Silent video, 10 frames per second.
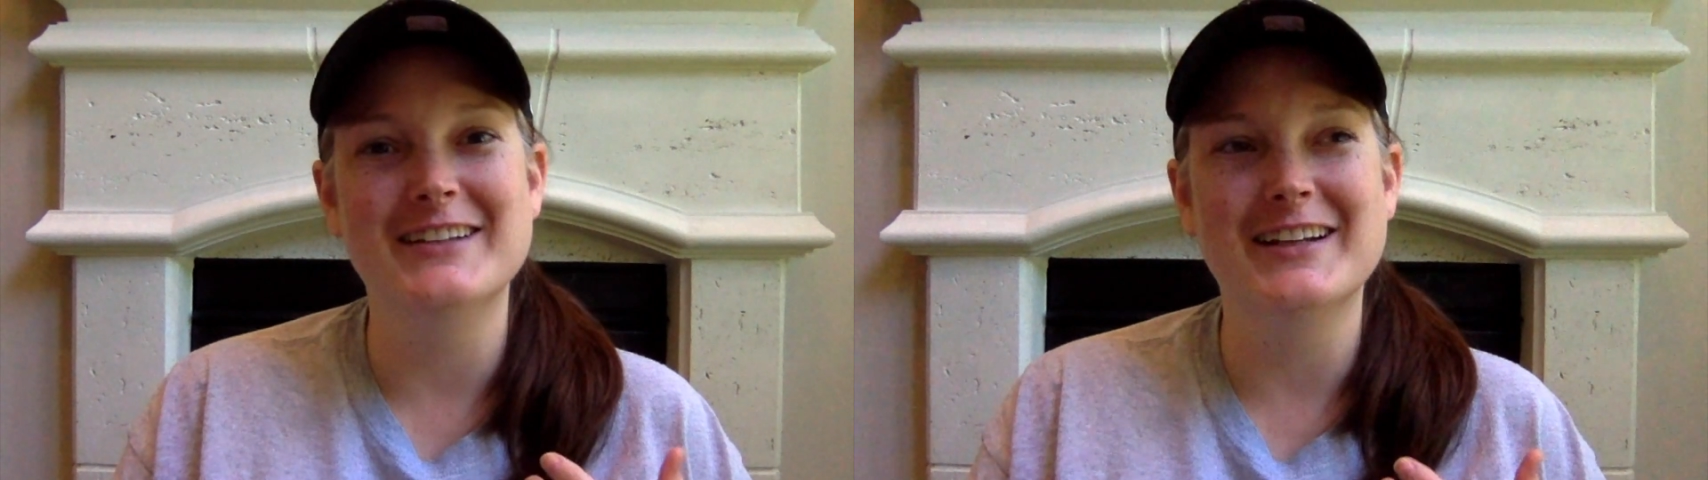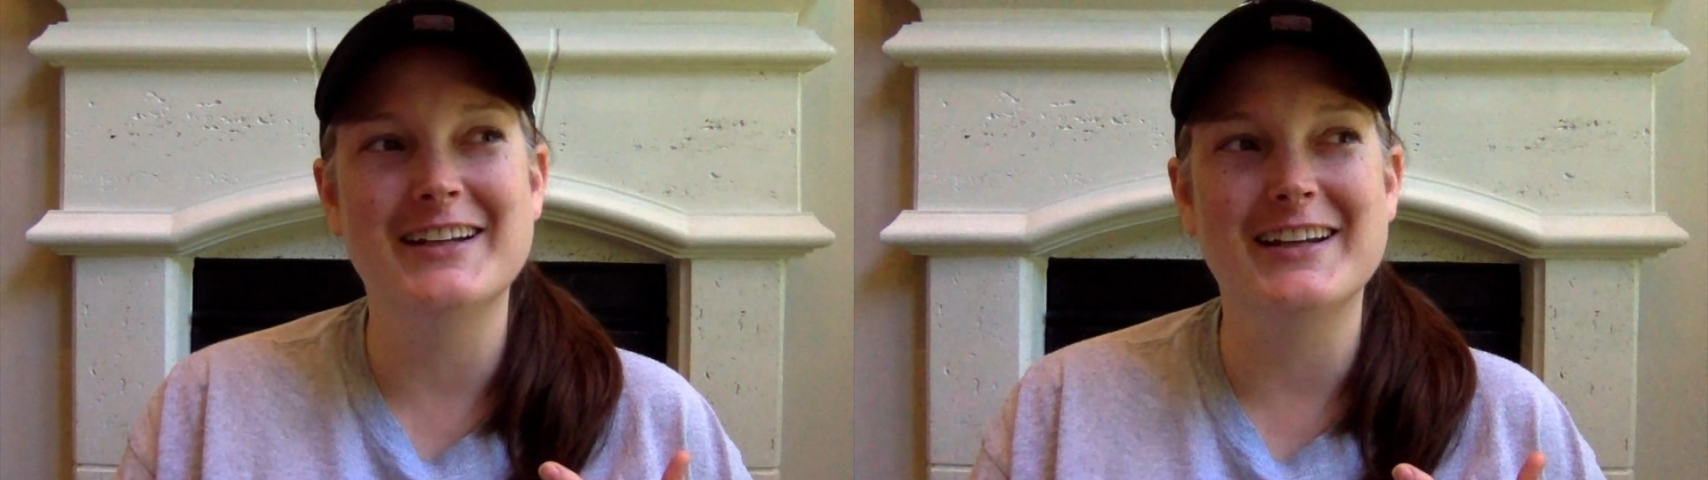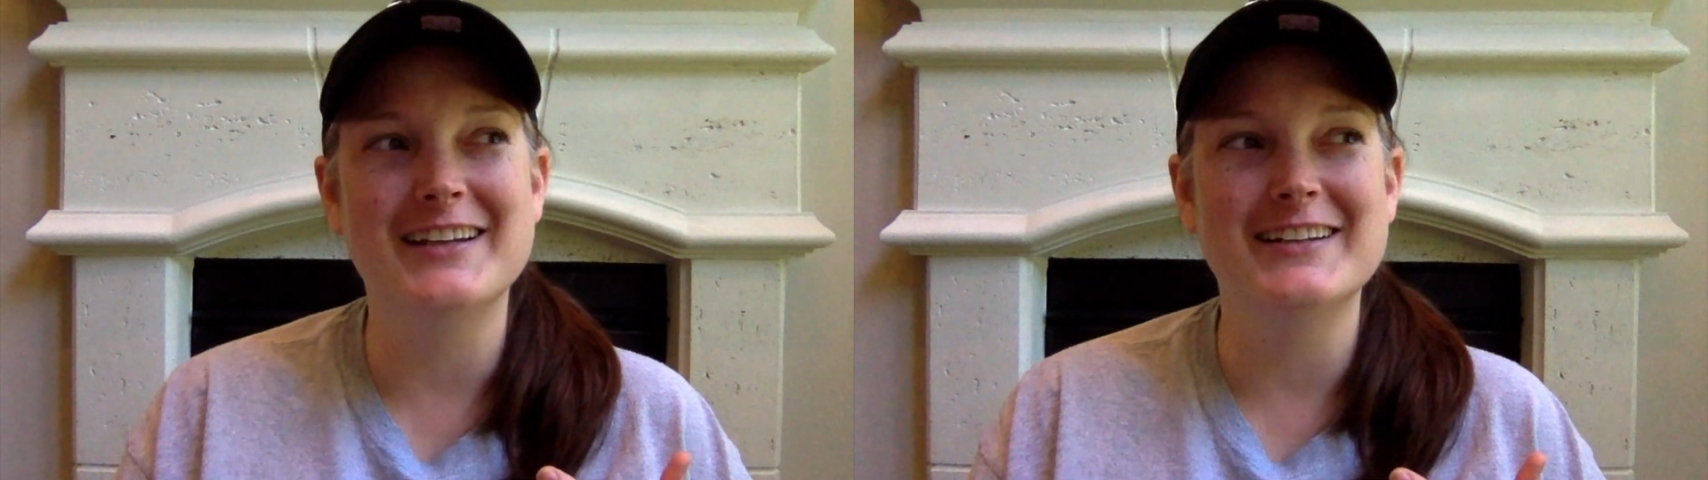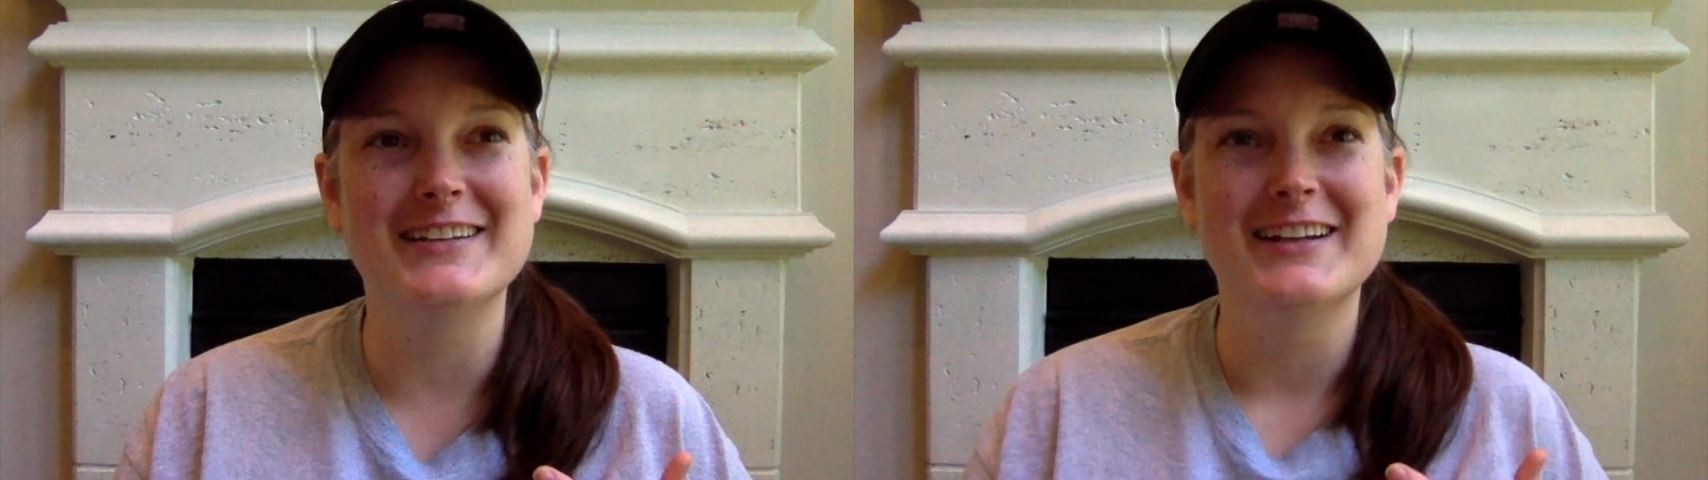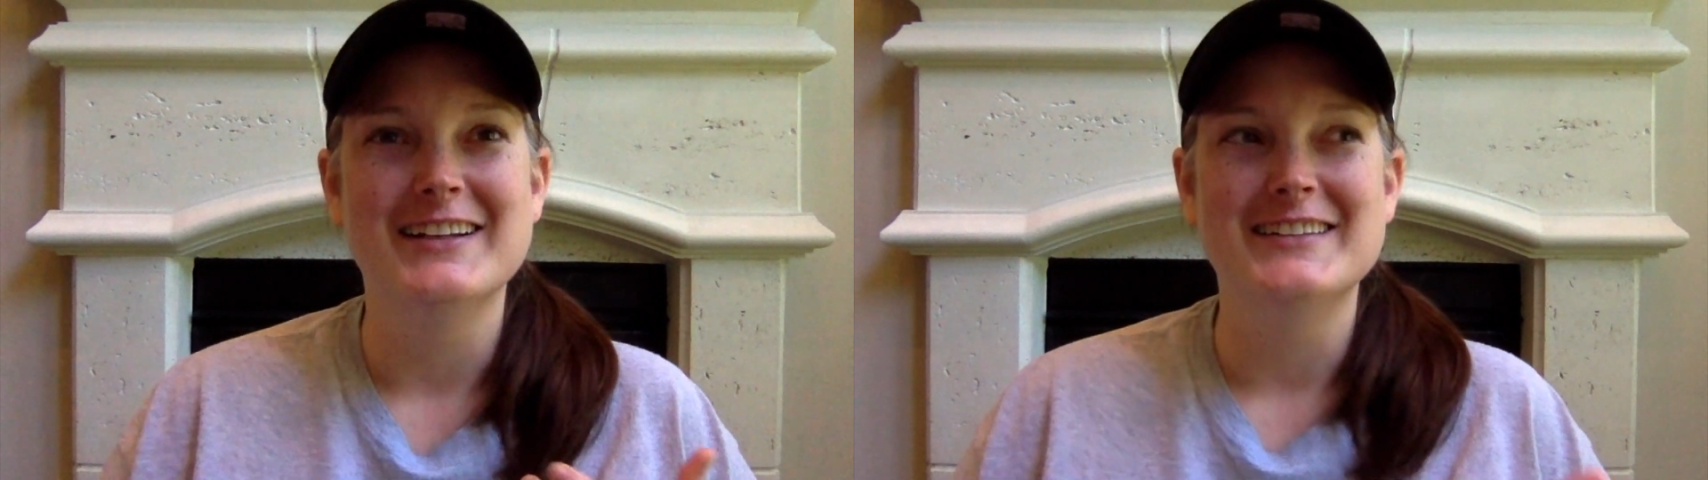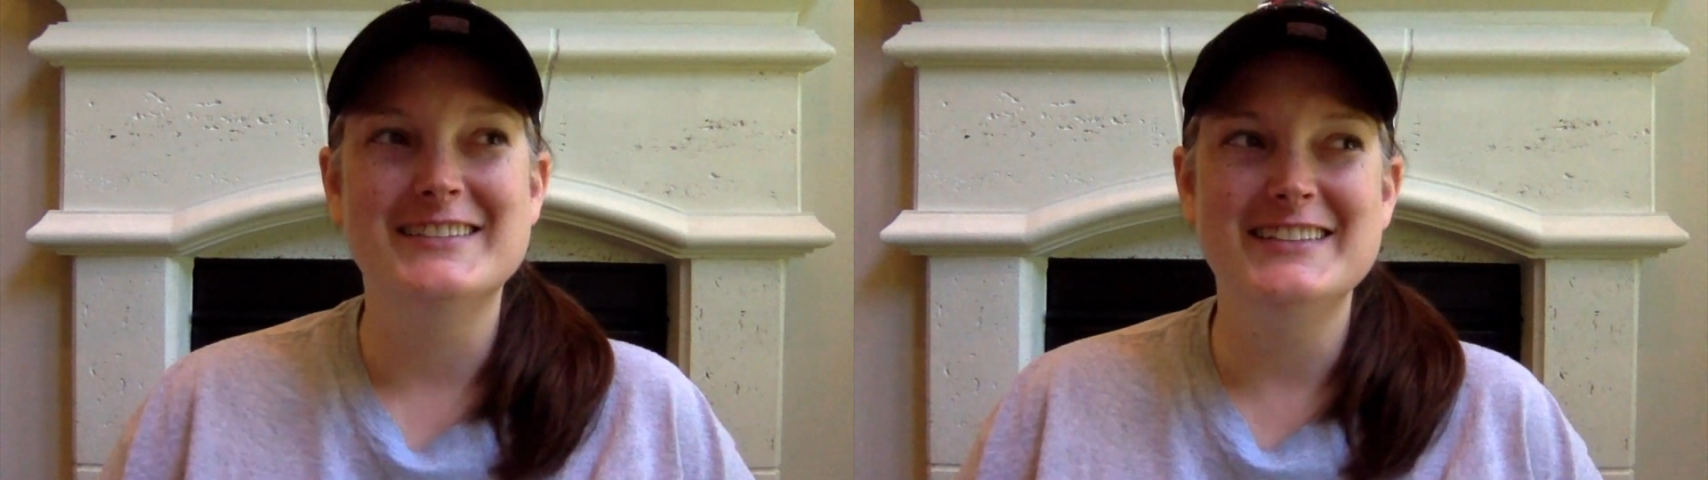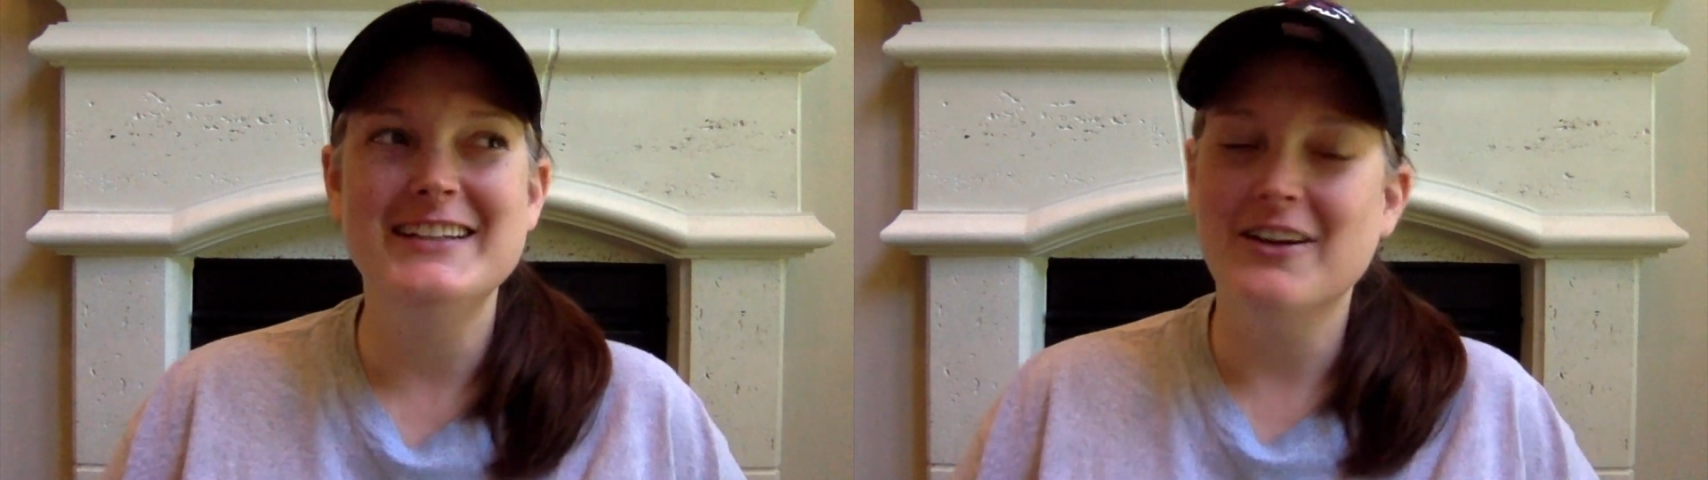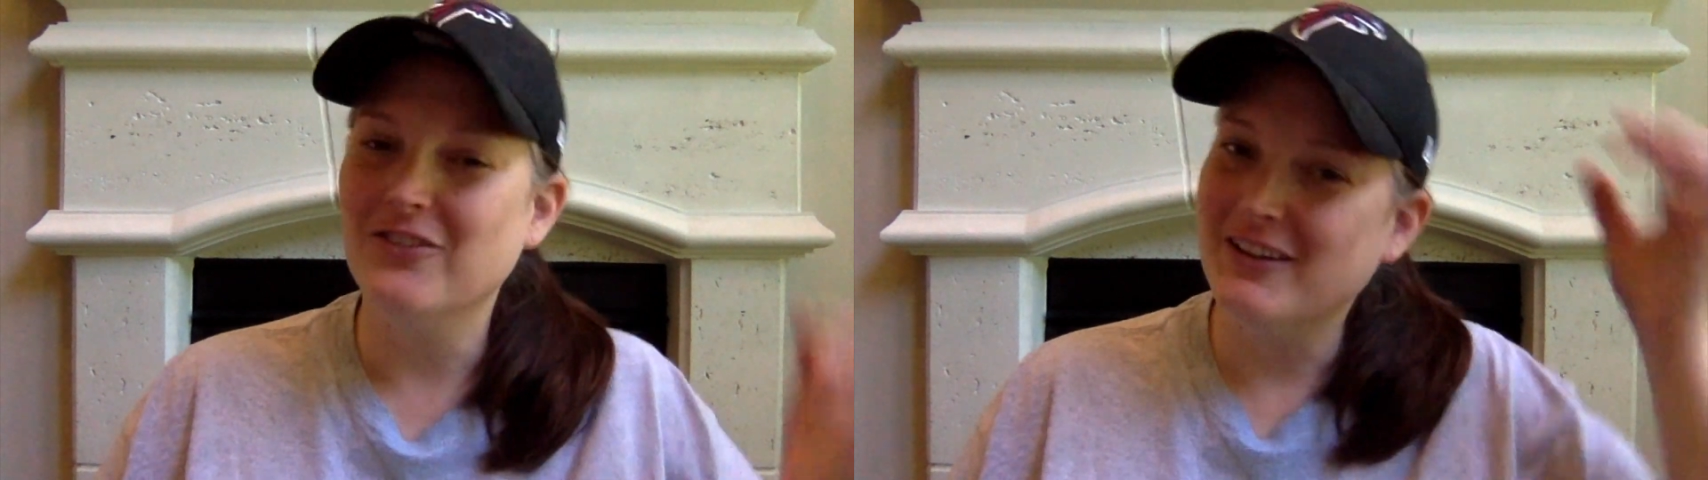and,
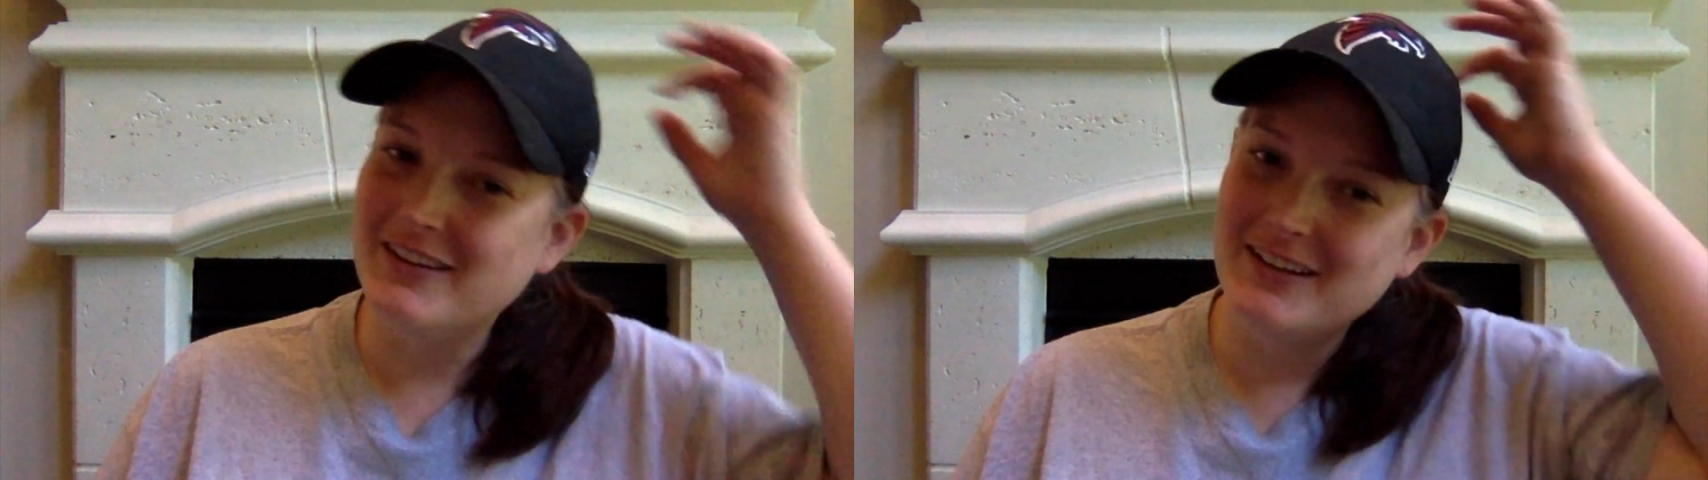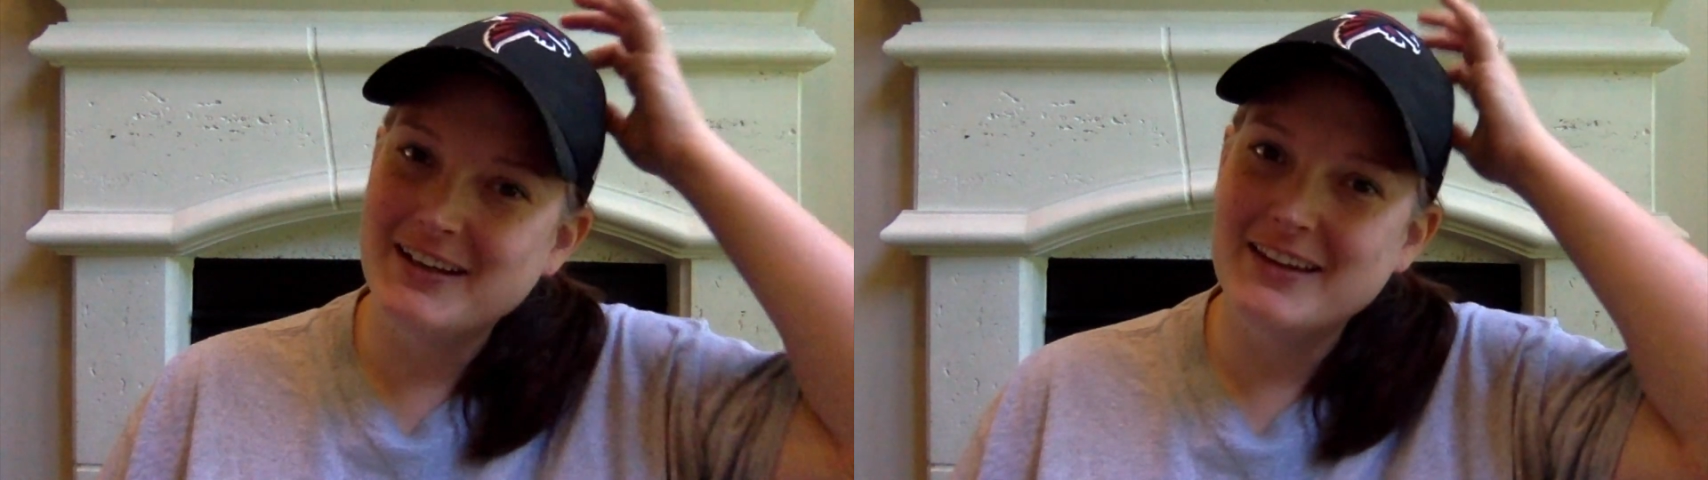seeing everything.